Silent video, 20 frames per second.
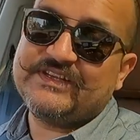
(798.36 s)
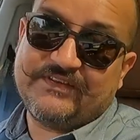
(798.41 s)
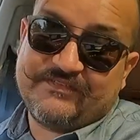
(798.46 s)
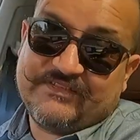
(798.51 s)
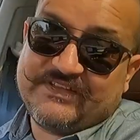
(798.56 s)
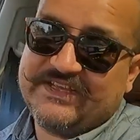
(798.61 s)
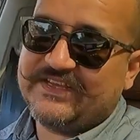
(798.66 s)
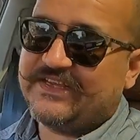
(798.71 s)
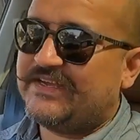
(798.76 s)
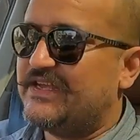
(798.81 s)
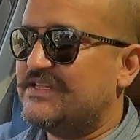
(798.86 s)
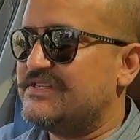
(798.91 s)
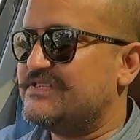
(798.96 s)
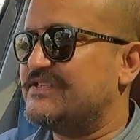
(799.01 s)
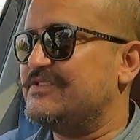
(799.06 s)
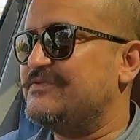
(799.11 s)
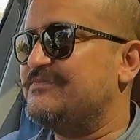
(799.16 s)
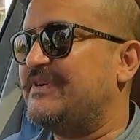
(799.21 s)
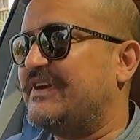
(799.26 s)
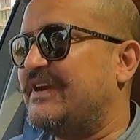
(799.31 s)
and everything
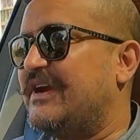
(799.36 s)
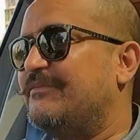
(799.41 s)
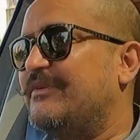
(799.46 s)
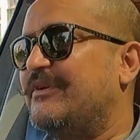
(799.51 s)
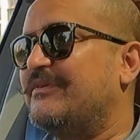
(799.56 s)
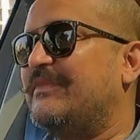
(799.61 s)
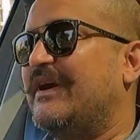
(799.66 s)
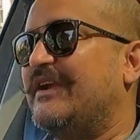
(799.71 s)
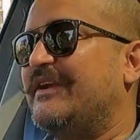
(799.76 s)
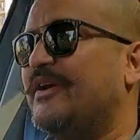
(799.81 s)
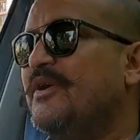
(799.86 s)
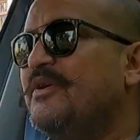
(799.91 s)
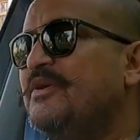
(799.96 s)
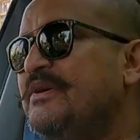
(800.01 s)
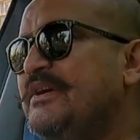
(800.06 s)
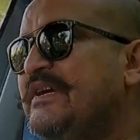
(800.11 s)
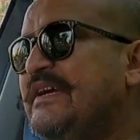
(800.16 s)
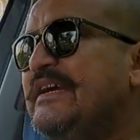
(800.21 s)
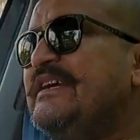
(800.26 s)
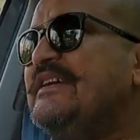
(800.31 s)
else is becoming by now.
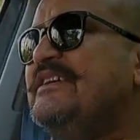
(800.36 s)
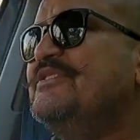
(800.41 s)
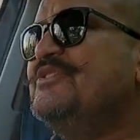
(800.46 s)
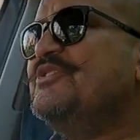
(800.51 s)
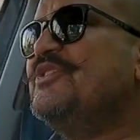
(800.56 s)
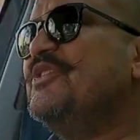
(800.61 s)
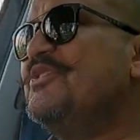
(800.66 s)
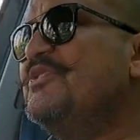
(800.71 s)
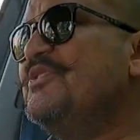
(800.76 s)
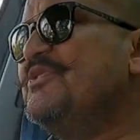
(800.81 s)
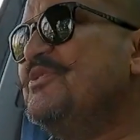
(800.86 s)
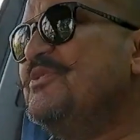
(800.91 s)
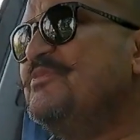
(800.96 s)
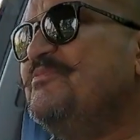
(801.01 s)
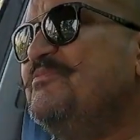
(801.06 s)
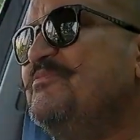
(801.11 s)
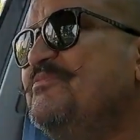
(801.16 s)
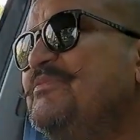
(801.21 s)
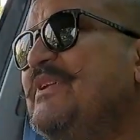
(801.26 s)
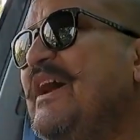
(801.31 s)
So
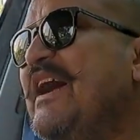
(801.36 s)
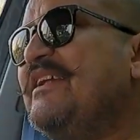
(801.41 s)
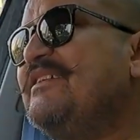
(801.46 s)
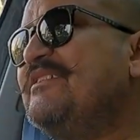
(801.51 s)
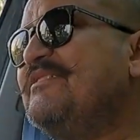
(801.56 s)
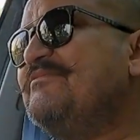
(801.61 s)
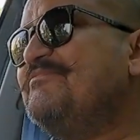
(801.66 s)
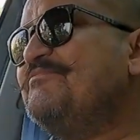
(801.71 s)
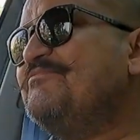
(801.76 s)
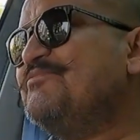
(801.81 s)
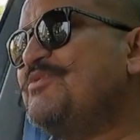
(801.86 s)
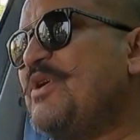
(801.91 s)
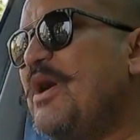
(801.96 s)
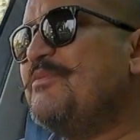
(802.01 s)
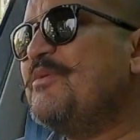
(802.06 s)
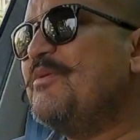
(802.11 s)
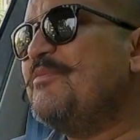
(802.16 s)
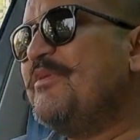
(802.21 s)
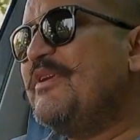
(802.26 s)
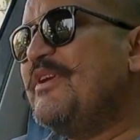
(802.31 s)
that
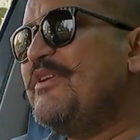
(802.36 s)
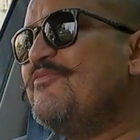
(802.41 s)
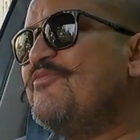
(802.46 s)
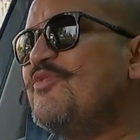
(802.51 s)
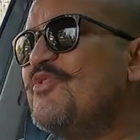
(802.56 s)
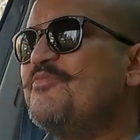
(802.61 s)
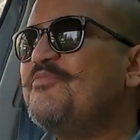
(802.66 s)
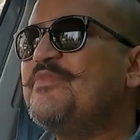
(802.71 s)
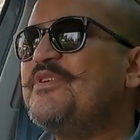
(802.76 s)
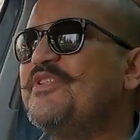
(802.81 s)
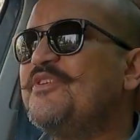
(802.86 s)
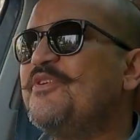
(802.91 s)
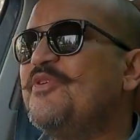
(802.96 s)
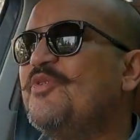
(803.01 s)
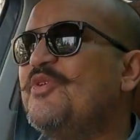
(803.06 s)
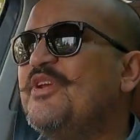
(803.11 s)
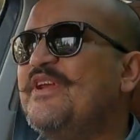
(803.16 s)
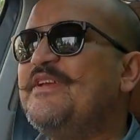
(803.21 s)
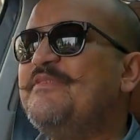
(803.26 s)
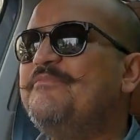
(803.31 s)
probably would be the
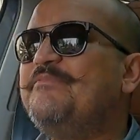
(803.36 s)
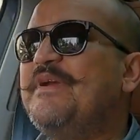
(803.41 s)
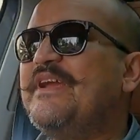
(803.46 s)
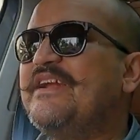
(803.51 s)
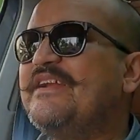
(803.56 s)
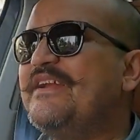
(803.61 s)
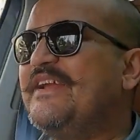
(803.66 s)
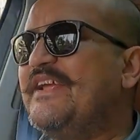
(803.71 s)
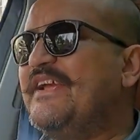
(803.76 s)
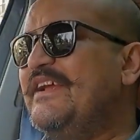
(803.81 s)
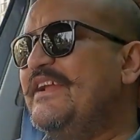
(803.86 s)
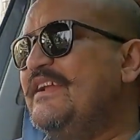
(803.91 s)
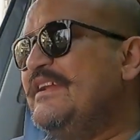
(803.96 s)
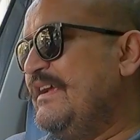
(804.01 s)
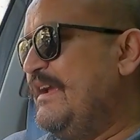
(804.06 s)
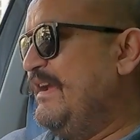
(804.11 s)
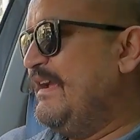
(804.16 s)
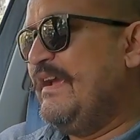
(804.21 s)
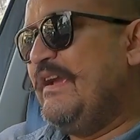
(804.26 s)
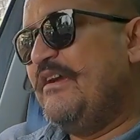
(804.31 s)
only big deal.
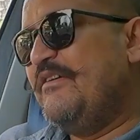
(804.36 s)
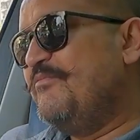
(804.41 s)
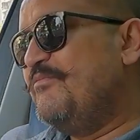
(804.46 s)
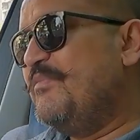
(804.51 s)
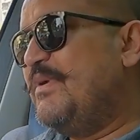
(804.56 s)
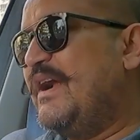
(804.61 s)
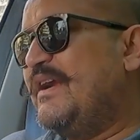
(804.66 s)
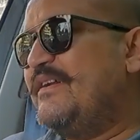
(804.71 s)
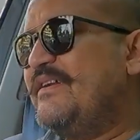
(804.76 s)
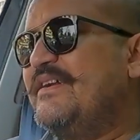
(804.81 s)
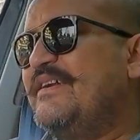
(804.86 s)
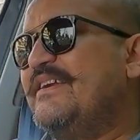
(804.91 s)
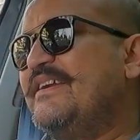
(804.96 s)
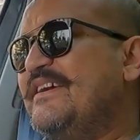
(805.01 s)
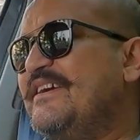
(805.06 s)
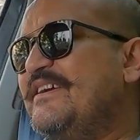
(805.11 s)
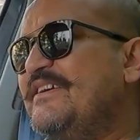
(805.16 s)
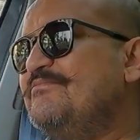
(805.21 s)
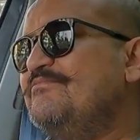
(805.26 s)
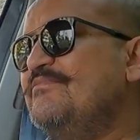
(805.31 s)
But
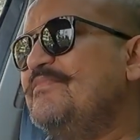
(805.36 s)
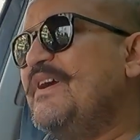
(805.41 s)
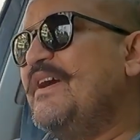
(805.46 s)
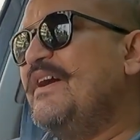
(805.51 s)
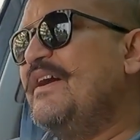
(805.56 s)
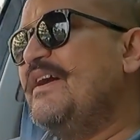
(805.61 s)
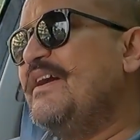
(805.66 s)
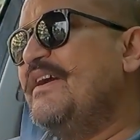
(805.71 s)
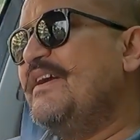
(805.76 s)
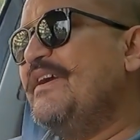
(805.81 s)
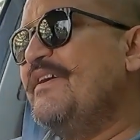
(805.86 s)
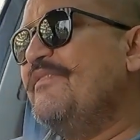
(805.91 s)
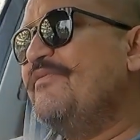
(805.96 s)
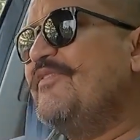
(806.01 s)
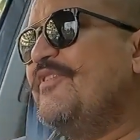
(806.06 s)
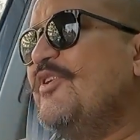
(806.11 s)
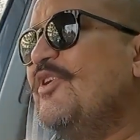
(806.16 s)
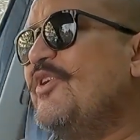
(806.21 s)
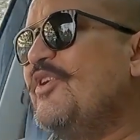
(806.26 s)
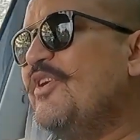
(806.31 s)

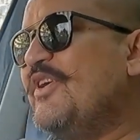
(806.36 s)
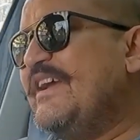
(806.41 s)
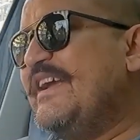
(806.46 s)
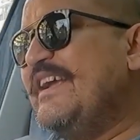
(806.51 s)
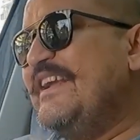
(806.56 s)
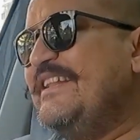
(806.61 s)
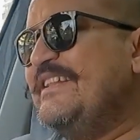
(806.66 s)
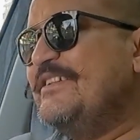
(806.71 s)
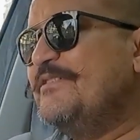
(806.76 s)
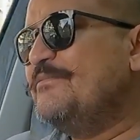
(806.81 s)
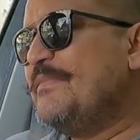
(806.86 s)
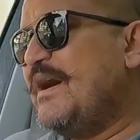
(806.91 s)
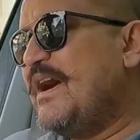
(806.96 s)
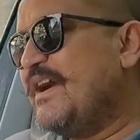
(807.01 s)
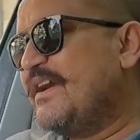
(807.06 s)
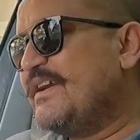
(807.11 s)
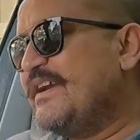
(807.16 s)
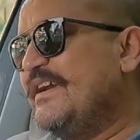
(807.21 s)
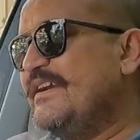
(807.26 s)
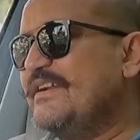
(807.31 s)
if you're in the
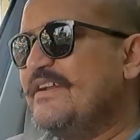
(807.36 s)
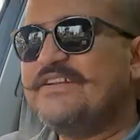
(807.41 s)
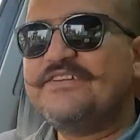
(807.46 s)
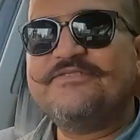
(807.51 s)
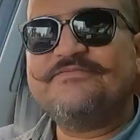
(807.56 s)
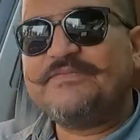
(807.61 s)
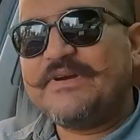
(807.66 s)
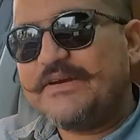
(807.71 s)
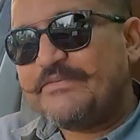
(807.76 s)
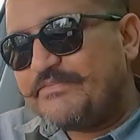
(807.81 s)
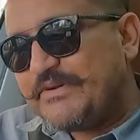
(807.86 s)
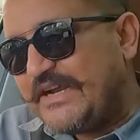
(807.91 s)
market, and if my